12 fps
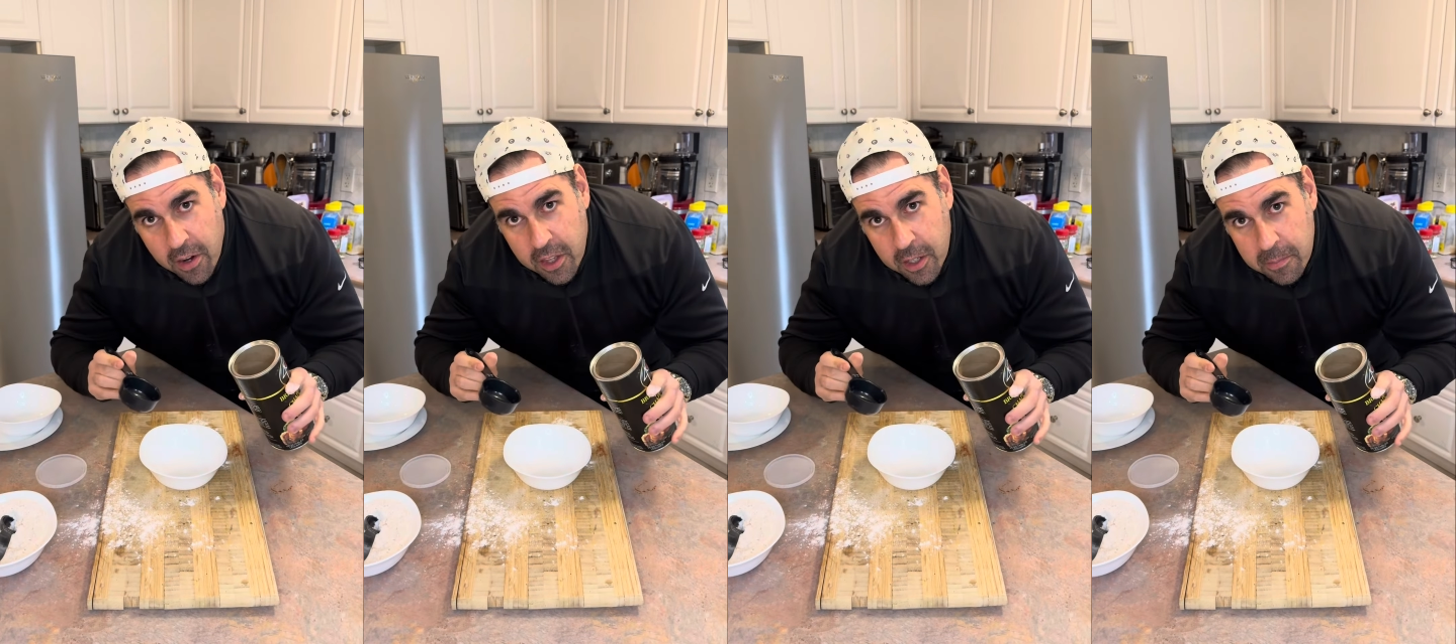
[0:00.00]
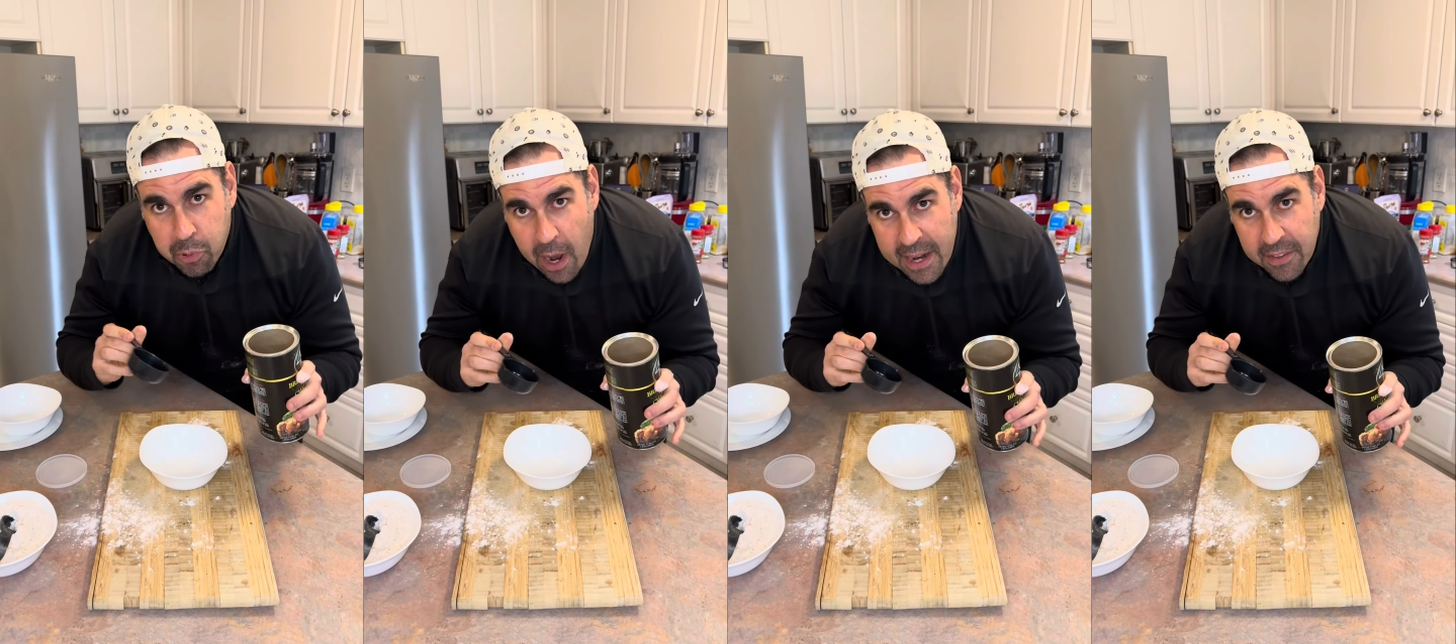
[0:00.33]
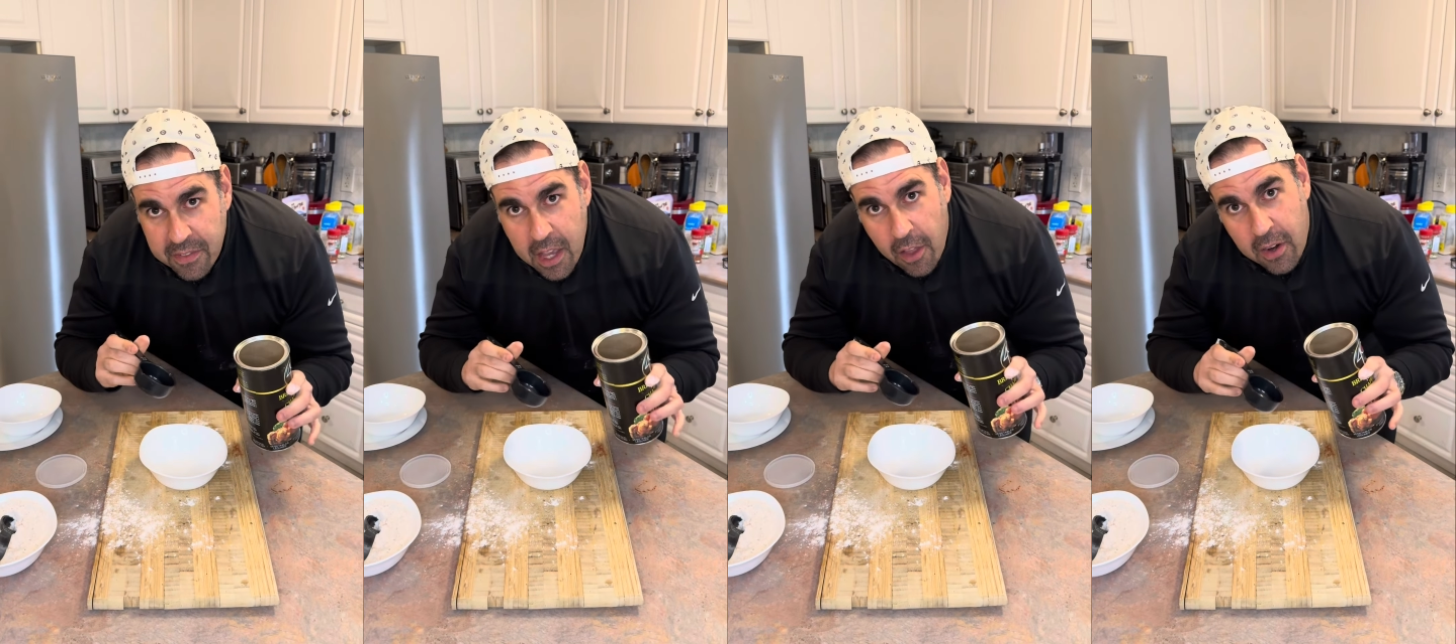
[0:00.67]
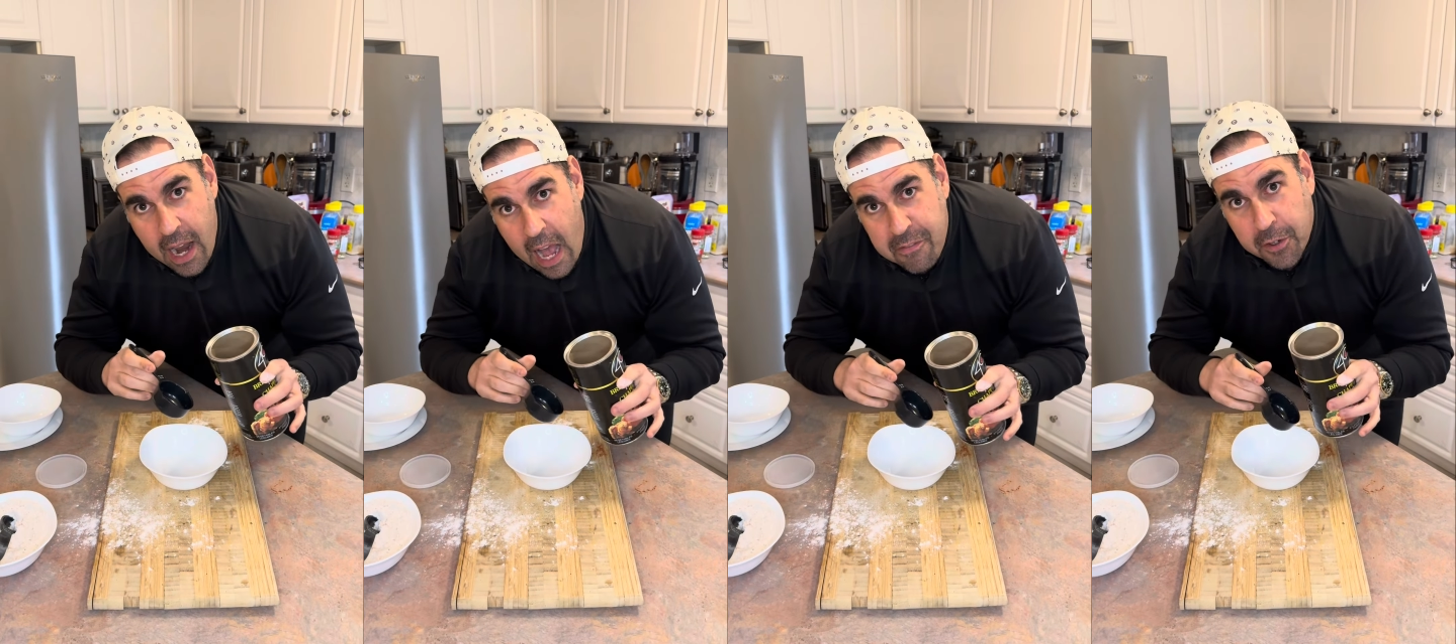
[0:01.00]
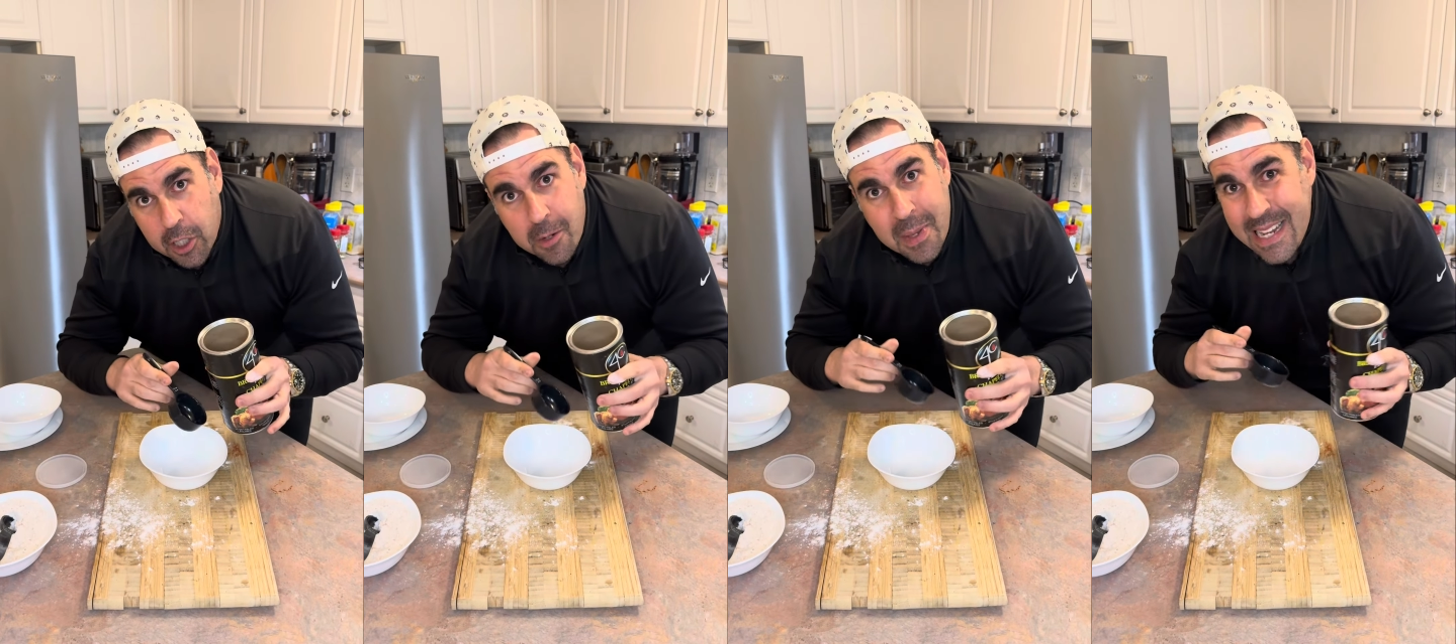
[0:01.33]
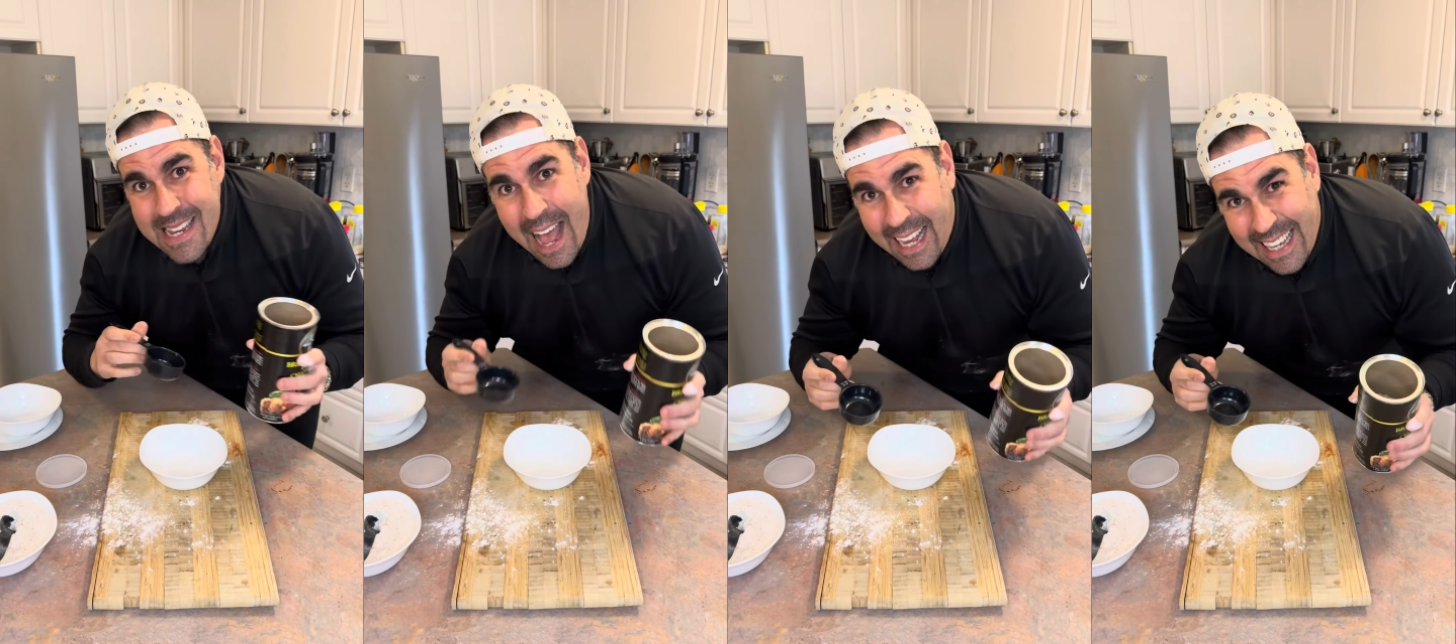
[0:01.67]
of them breaded, the other half are gonna be
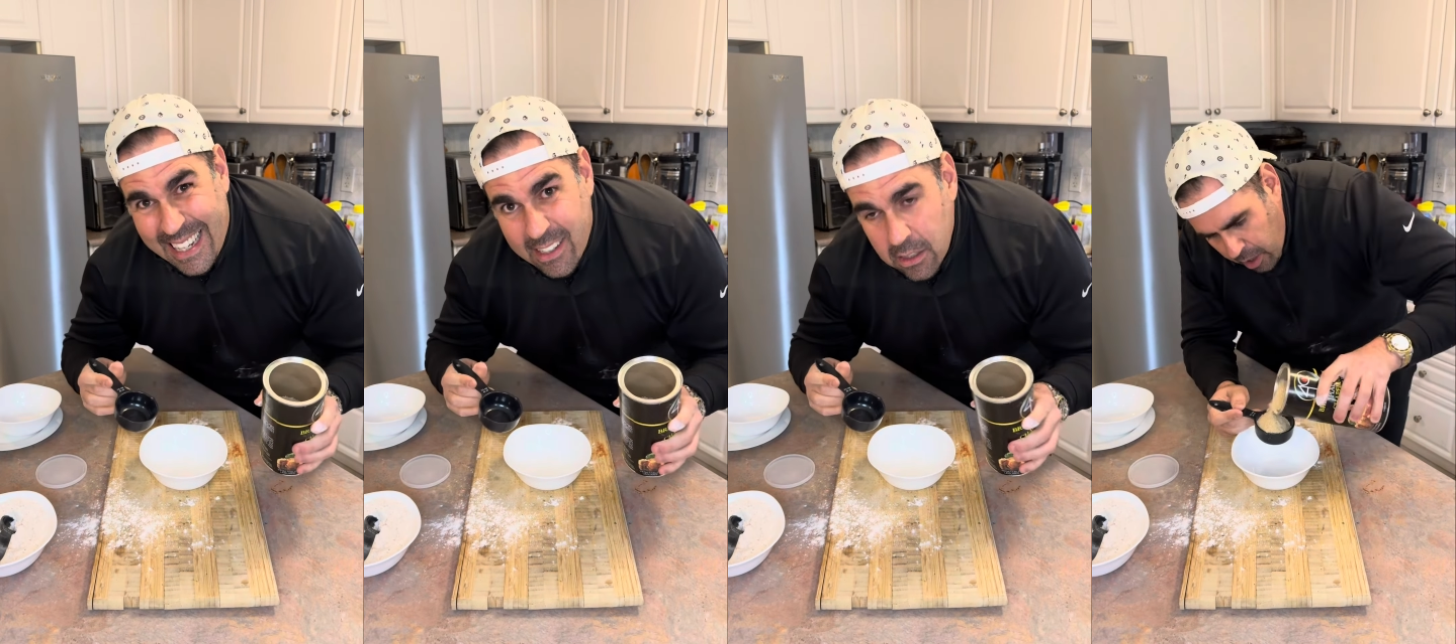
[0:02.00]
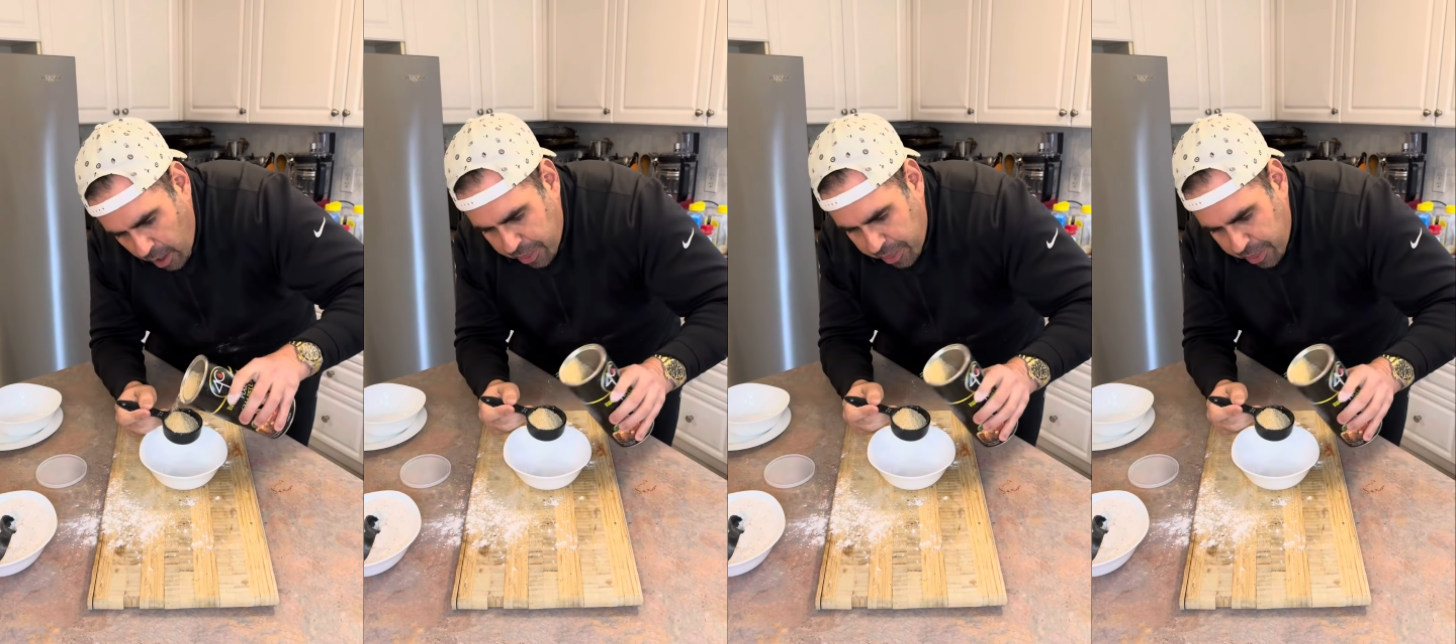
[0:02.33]
naked. A